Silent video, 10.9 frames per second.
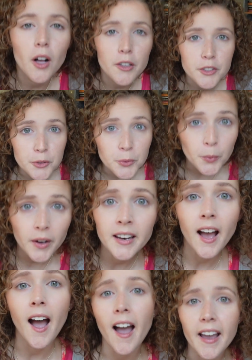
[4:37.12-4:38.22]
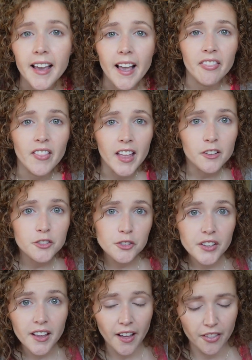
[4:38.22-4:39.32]
I'll do one eye and then I'll do
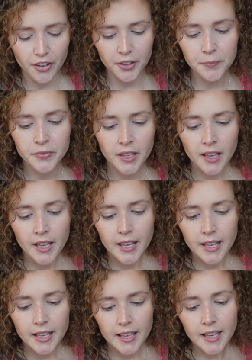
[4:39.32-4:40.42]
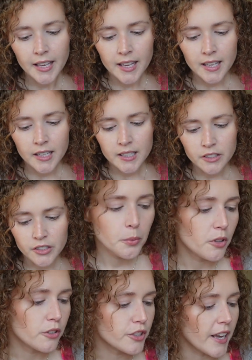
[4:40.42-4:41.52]
the other. And
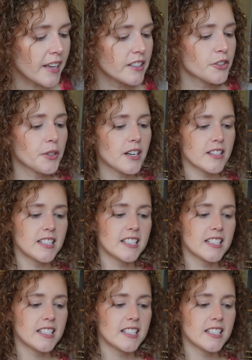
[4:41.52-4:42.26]
we'll check in throughout the